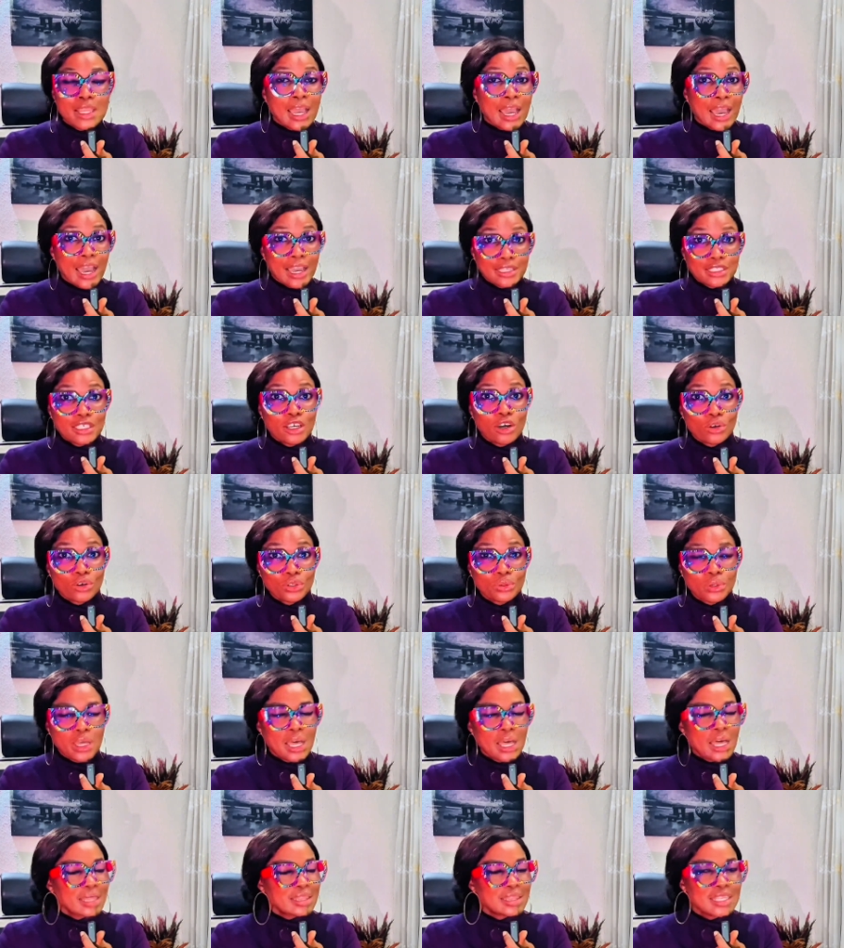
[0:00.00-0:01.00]
I tell
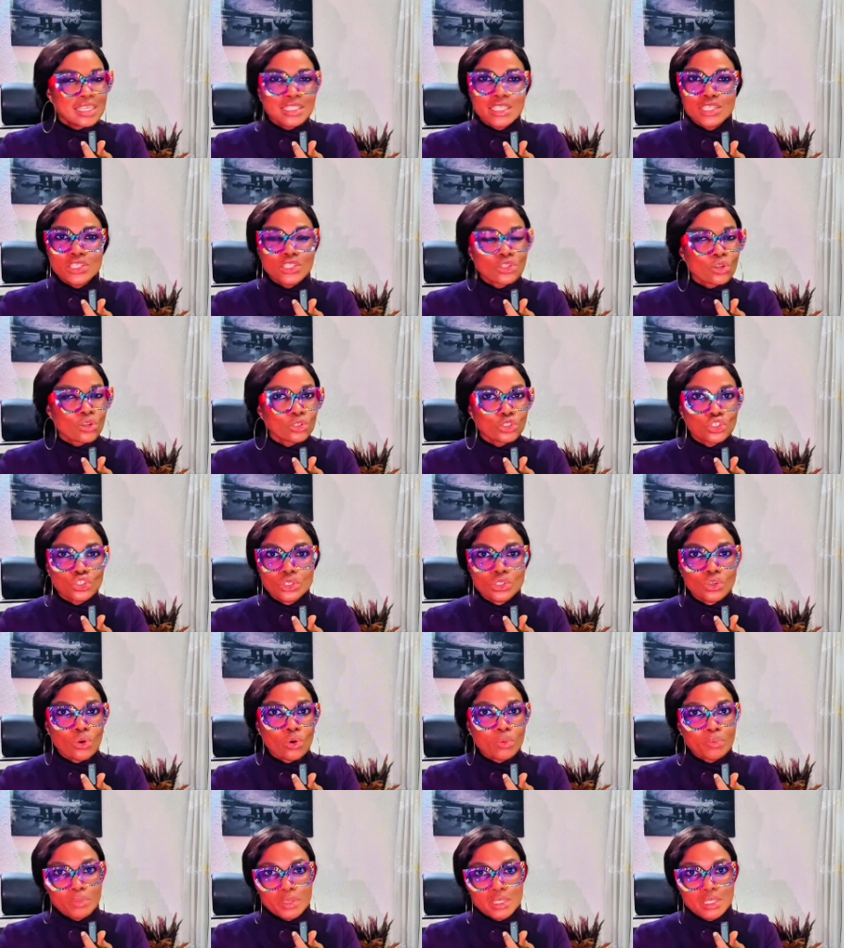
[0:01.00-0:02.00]
you, this is not just
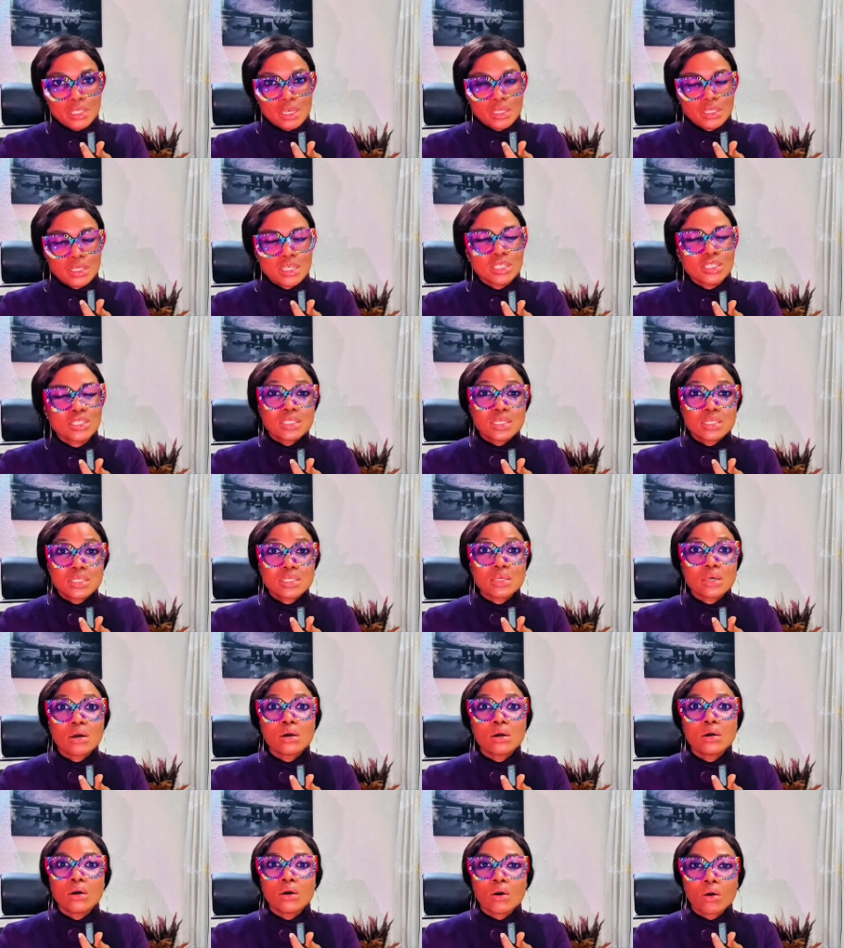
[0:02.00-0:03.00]
on business, it is
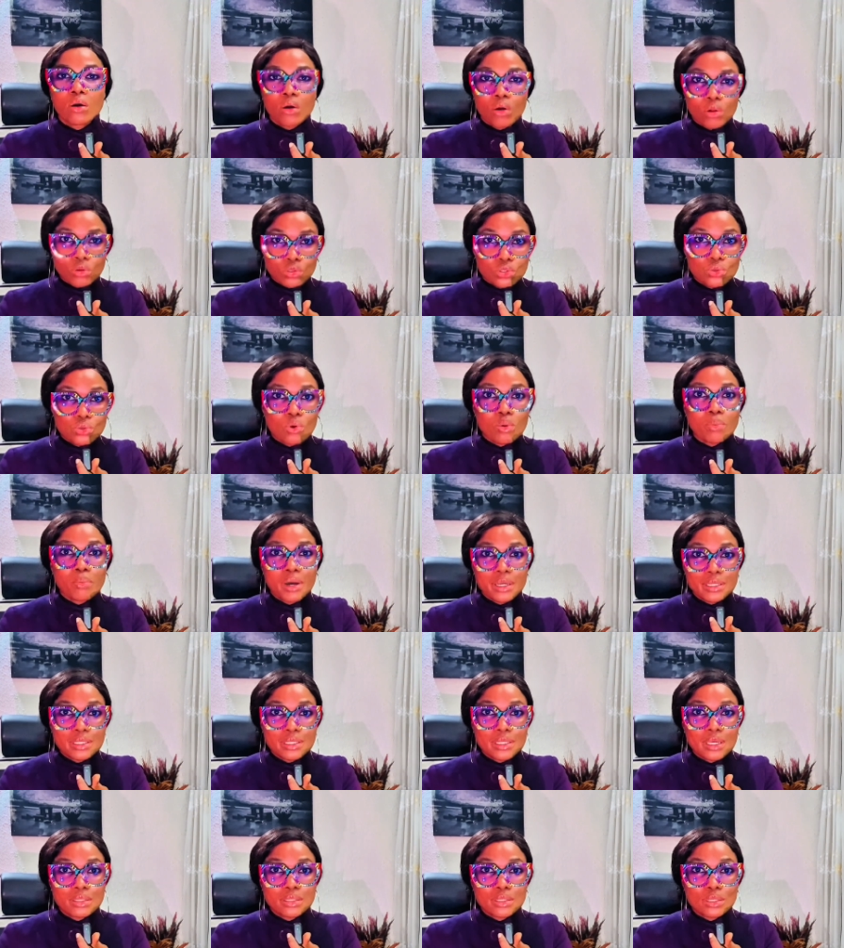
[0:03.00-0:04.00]
also on
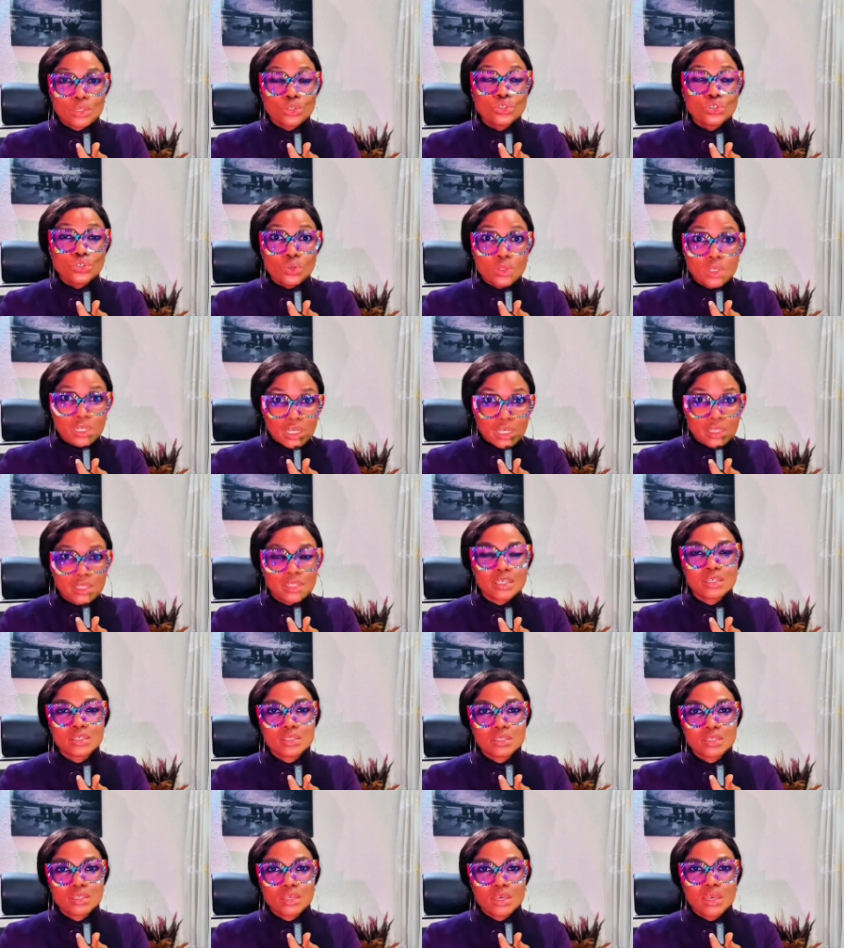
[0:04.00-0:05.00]
mindset. You need
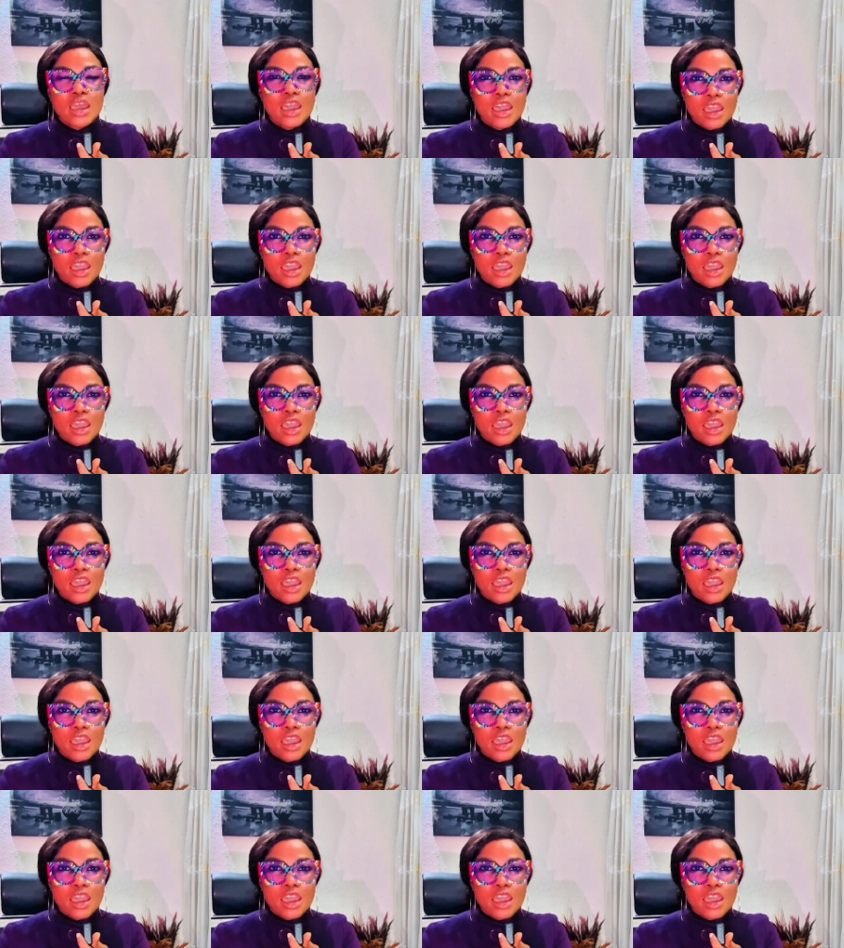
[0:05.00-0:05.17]
this.